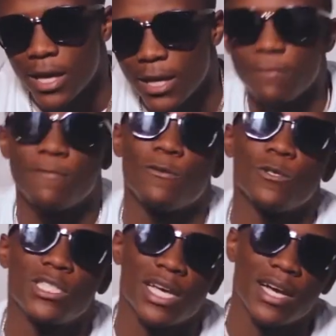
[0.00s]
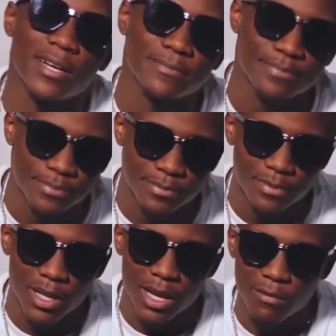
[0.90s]
In future,
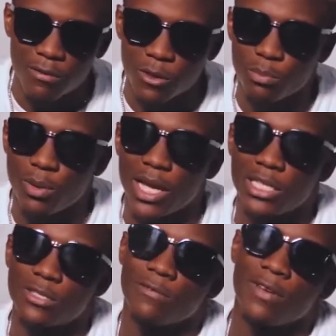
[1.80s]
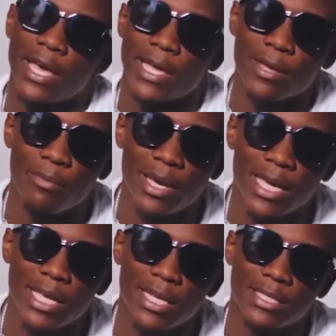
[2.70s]
I've got plans of like
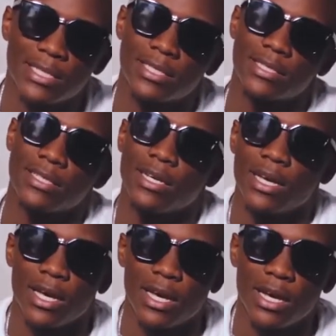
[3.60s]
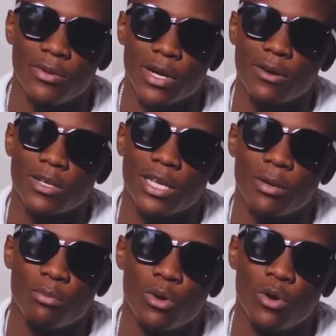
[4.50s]
making it a record
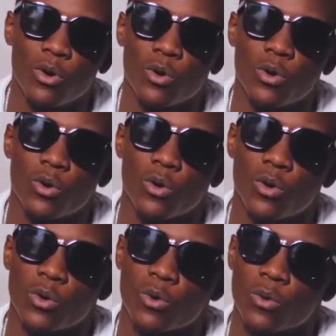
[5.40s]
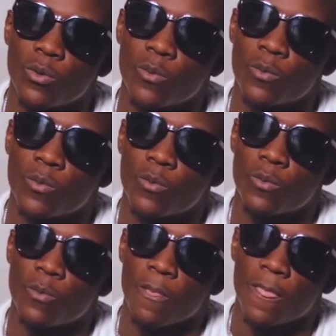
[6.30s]
label or
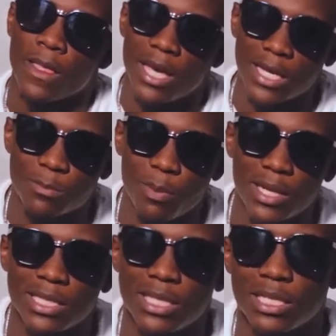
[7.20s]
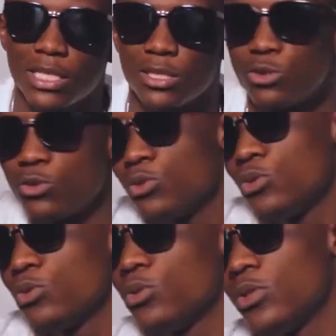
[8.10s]
expanding it
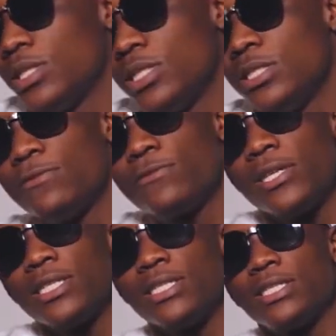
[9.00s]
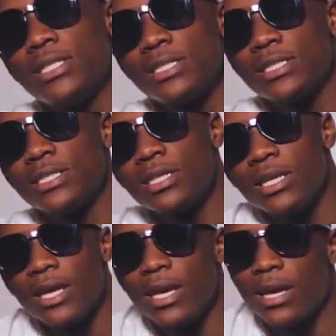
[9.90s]
into different
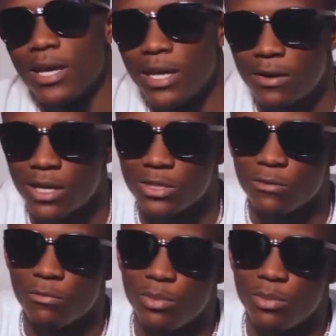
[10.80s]
areas of